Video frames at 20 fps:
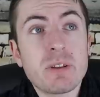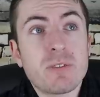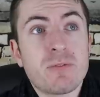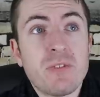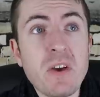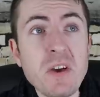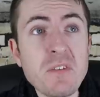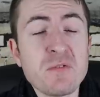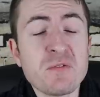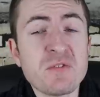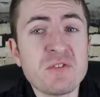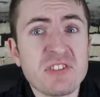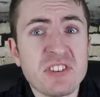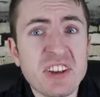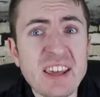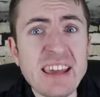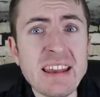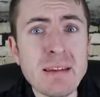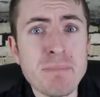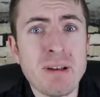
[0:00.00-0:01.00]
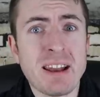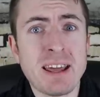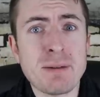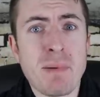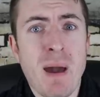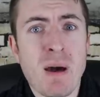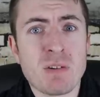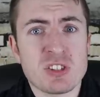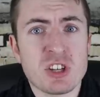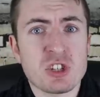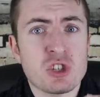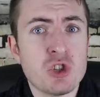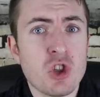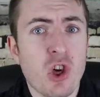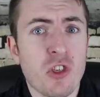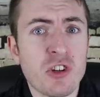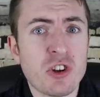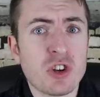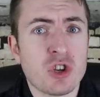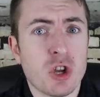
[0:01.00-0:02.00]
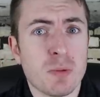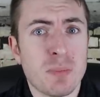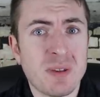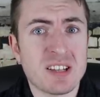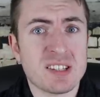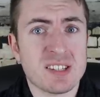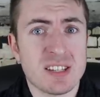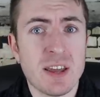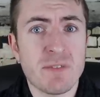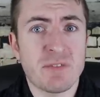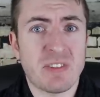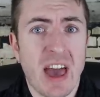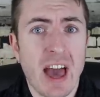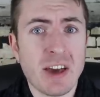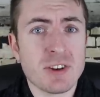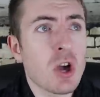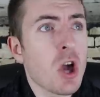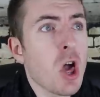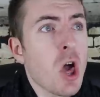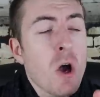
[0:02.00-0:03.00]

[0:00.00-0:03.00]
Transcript: mean, £15 million is nothing to be sniffed at.